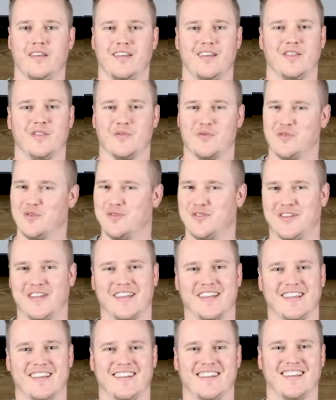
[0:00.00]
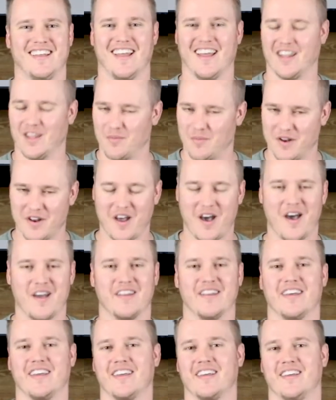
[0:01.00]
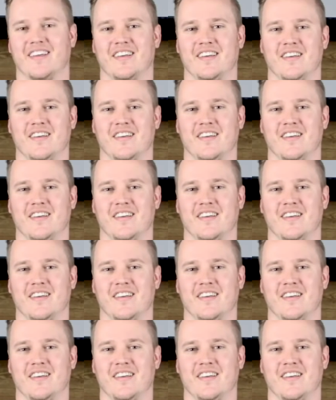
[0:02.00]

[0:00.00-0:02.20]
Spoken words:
in the routine and the monotony.